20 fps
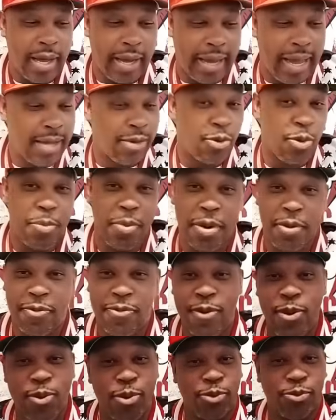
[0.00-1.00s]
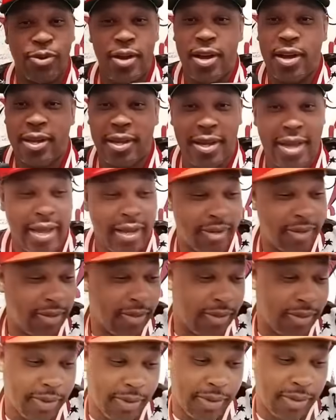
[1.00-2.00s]
got so many phones around here. I can,
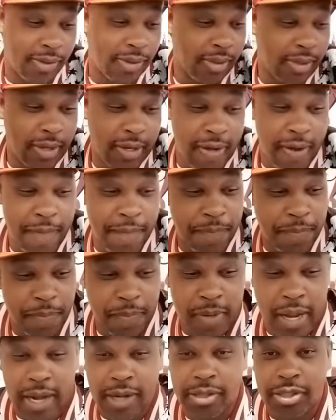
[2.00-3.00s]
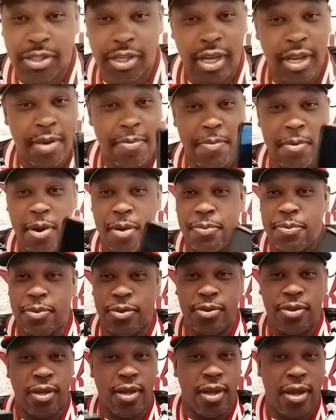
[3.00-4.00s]
just, I can just hit him up
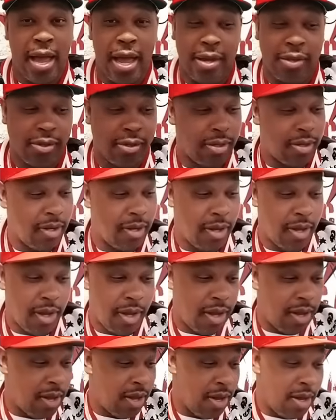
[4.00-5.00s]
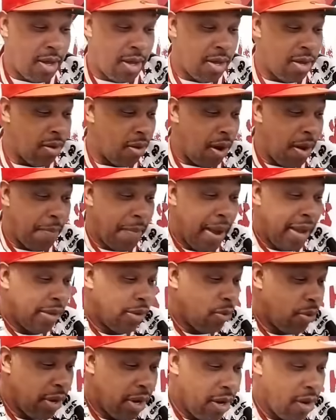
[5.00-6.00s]
and then I, or I might
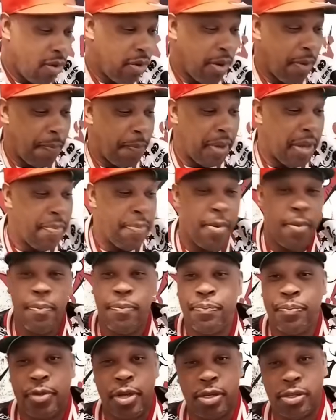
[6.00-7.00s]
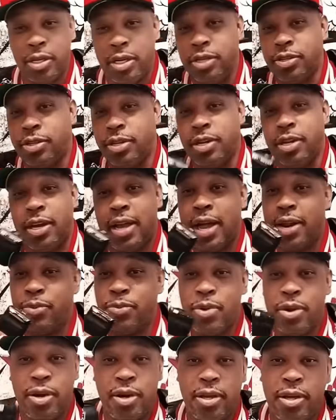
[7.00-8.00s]
go hit on him beeper because he still got
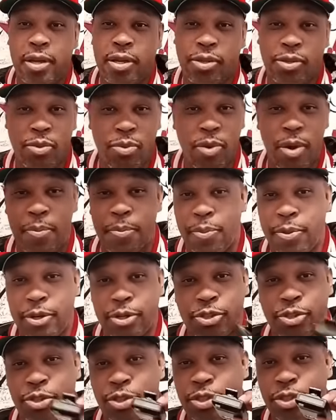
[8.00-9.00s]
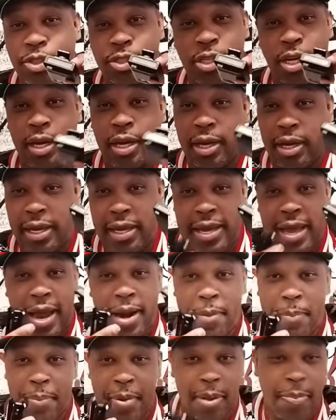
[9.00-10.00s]
one of these too. I'm pretty sure he
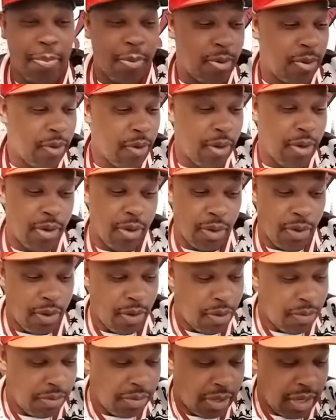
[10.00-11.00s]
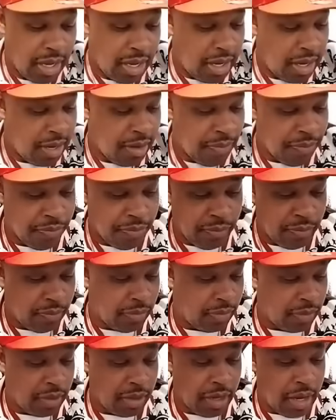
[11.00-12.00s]
got a beeper. You know what I'm saying?
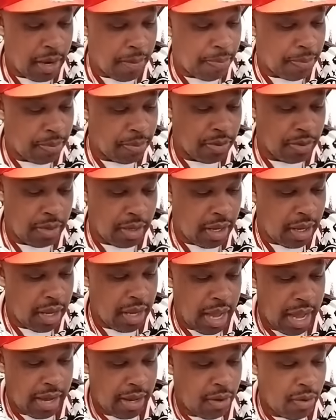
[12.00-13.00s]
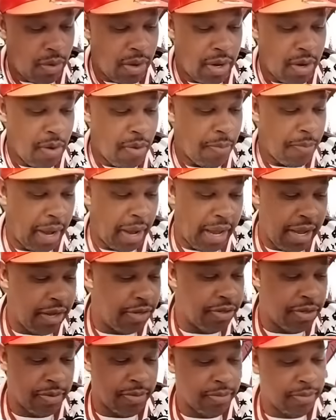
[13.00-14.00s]
I put the dig? I can put it on
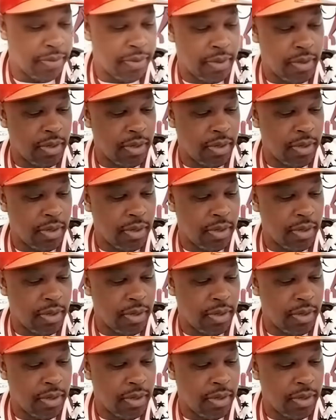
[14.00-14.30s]
page and,